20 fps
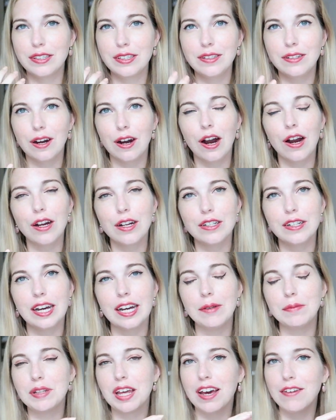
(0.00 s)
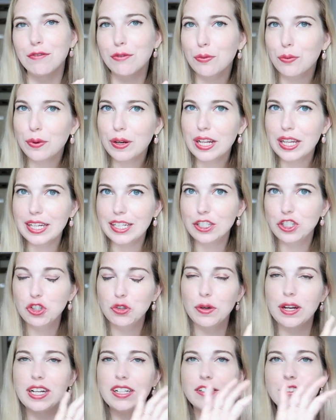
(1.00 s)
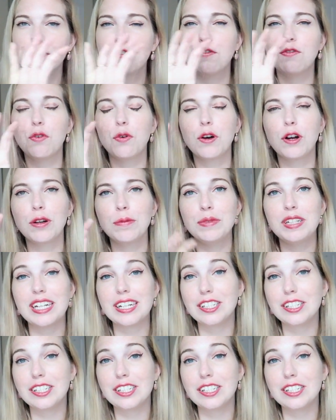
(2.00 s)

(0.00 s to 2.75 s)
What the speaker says: these archetypes, have really transformed